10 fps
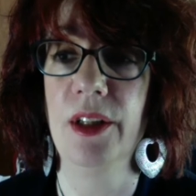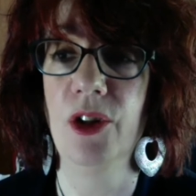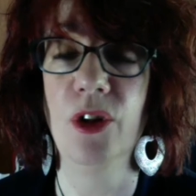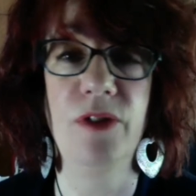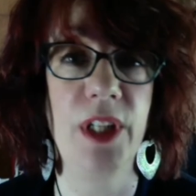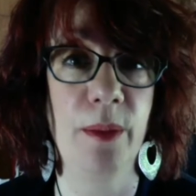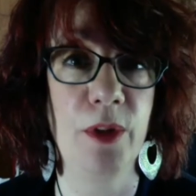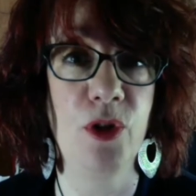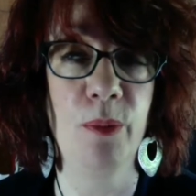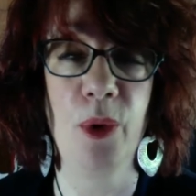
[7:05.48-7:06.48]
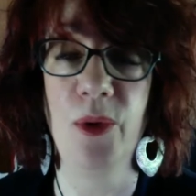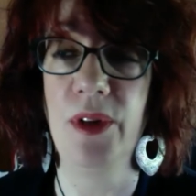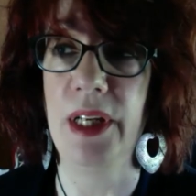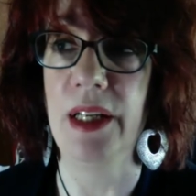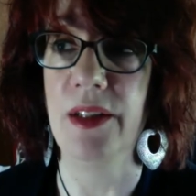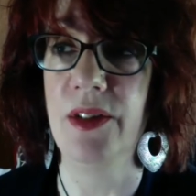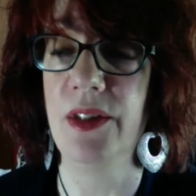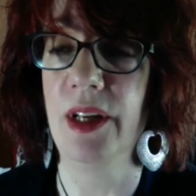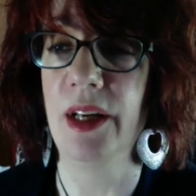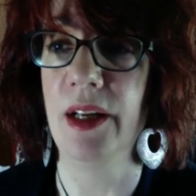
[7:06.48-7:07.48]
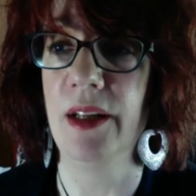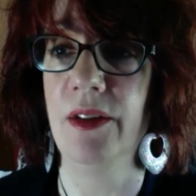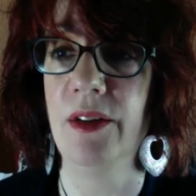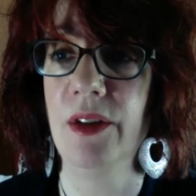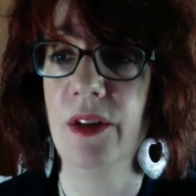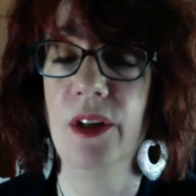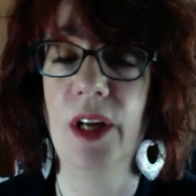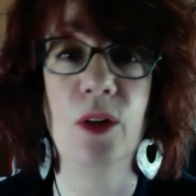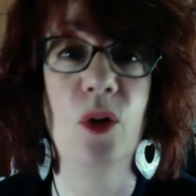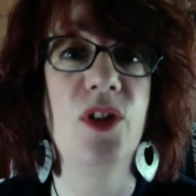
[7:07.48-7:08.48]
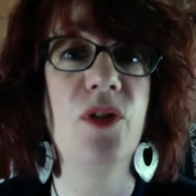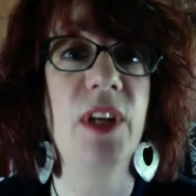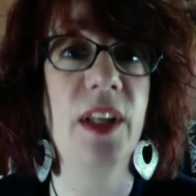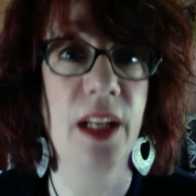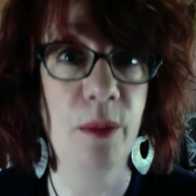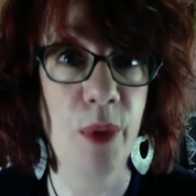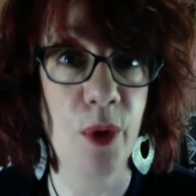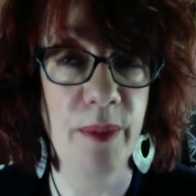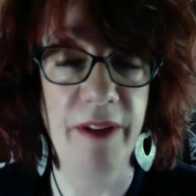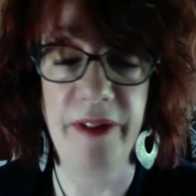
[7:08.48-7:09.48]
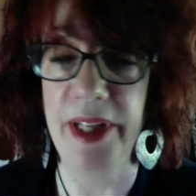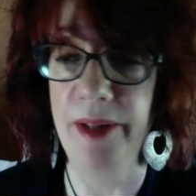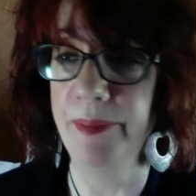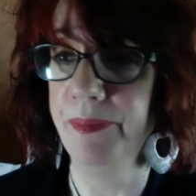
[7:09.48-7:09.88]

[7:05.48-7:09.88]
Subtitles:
nerve damage in both knees and had lost feeling in both my feet.